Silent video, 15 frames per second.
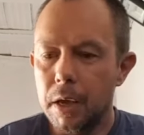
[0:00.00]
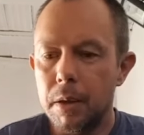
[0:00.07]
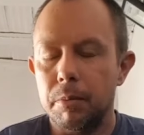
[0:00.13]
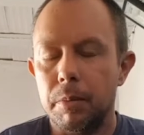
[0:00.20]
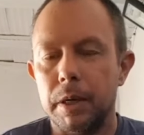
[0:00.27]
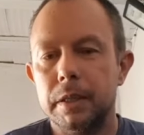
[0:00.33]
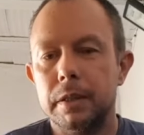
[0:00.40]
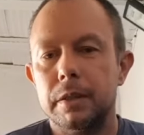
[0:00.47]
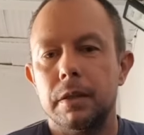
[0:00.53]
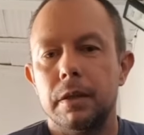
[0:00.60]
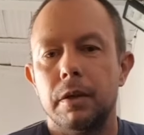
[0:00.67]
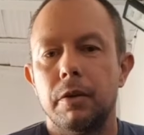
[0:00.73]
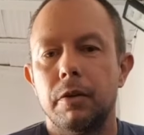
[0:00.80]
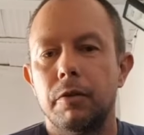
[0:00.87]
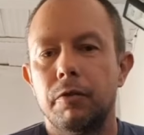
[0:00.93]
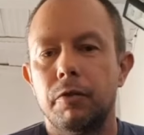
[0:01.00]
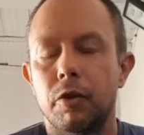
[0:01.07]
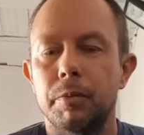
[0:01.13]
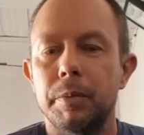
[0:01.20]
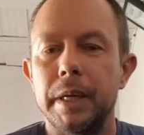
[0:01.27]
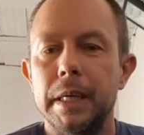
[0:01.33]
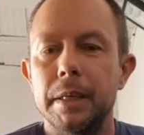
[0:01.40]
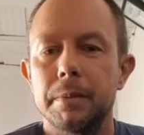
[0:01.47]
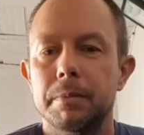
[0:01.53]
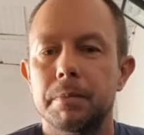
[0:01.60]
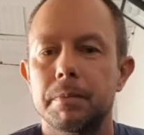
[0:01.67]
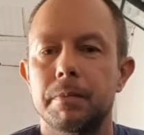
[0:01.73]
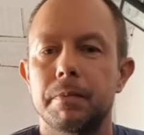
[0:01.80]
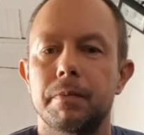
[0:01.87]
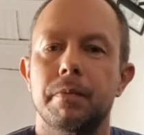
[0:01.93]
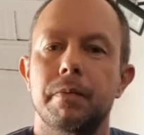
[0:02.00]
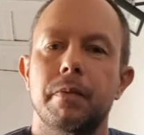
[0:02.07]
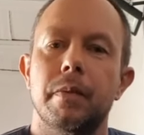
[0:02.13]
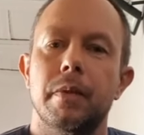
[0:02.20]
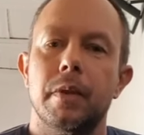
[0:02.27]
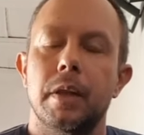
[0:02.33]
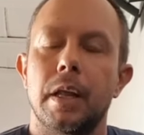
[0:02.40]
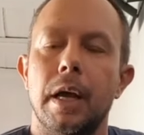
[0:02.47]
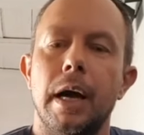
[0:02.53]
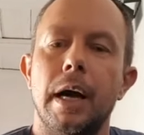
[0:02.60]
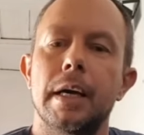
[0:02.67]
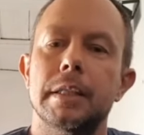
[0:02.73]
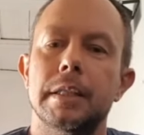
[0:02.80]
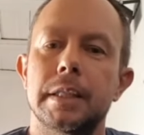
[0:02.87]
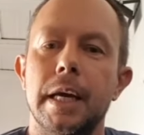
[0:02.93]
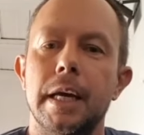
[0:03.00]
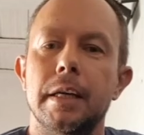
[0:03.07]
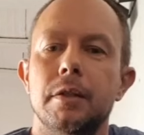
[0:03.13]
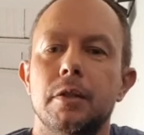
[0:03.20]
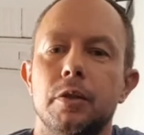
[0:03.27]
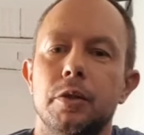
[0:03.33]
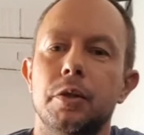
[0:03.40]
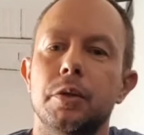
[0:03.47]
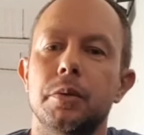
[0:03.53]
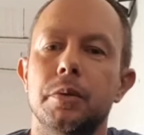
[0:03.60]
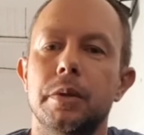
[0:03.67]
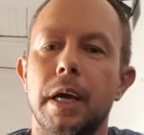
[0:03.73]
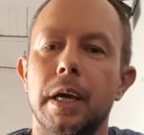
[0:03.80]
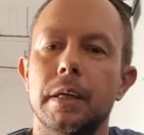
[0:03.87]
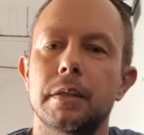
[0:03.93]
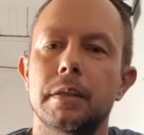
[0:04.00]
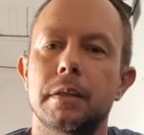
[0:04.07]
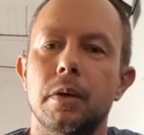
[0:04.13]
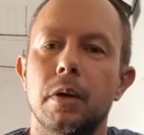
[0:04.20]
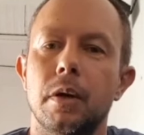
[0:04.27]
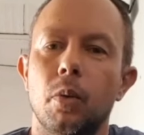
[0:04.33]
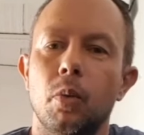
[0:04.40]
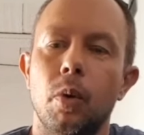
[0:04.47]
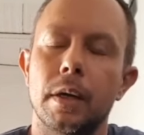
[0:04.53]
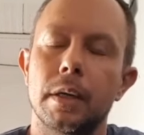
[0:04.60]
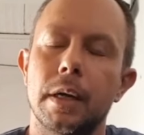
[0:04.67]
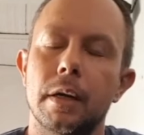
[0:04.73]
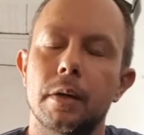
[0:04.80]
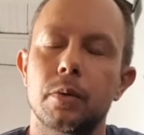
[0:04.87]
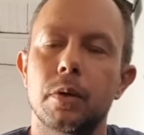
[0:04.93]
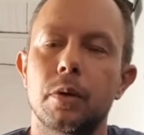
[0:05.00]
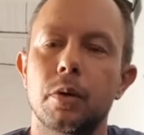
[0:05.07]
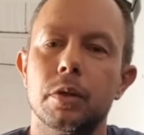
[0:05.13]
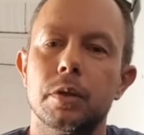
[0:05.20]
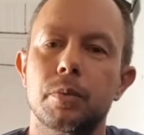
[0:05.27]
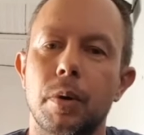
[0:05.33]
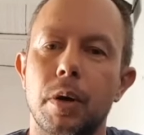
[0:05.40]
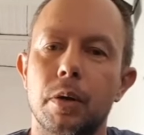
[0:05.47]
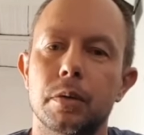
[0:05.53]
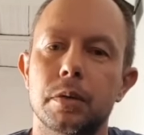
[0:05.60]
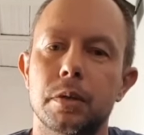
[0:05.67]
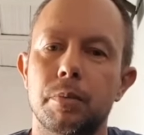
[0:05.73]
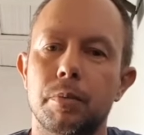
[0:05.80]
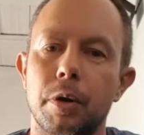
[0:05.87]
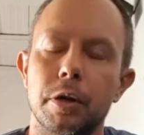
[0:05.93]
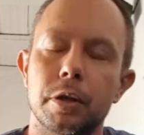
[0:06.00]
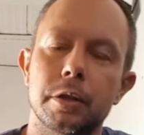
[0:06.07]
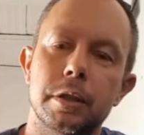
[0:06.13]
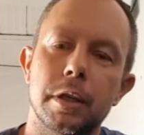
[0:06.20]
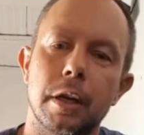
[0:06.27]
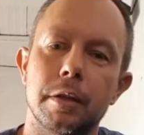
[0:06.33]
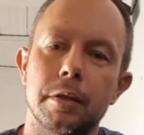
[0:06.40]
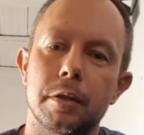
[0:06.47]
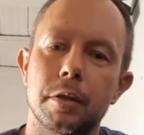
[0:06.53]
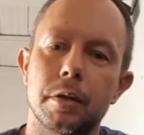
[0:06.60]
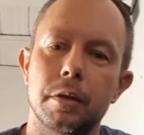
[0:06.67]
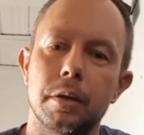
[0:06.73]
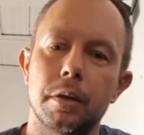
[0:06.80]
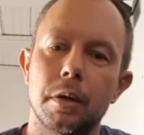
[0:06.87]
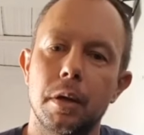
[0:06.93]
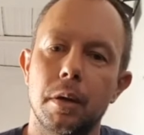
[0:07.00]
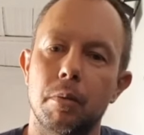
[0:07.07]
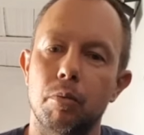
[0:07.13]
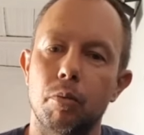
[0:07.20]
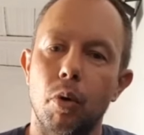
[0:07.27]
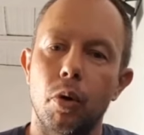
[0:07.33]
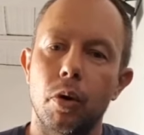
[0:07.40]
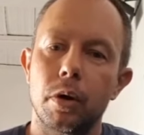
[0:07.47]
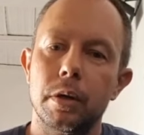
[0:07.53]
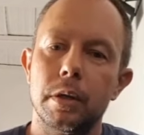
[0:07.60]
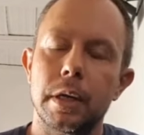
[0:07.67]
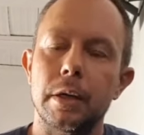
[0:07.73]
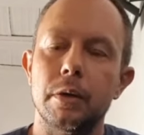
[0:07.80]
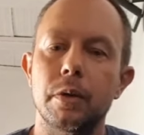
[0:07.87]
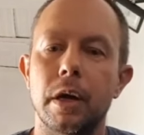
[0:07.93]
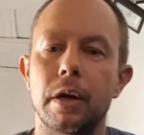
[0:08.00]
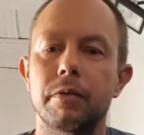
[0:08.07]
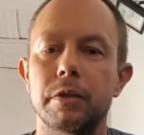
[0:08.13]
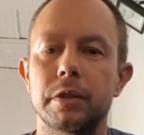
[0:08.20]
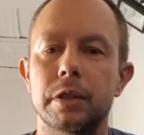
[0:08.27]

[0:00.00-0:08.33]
But for me, I say to you that 100 horsepower per cylinder more than you have